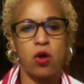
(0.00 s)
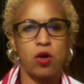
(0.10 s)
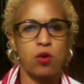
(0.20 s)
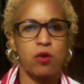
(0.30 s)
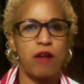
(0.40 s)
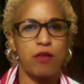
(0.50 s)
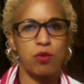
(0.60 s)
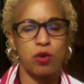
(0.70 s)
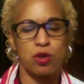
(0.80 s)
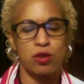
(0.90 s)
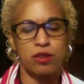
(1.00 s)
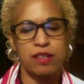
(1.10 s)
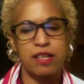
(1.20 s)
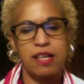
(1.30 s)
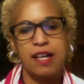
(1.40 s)
around the world.
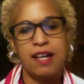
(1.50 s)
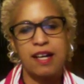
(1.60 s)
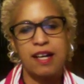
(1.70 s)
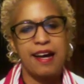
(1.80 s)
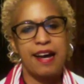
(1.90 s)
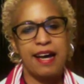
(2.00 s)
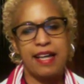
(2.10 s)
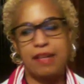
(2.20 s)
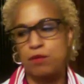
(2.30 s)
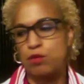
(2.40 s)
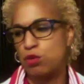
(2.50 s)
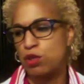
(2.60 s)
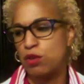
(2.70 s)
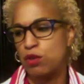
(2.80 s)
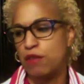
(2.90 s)
I am
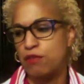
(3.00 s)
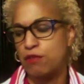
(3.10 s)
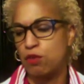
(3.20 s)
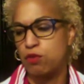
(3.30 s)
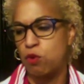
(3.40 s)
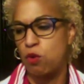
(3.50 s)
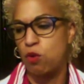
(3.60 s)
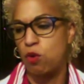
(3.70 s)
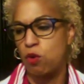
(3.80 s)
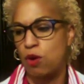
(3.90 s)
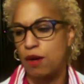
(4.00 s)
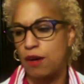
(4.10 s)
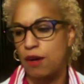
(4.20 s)
truly grateful for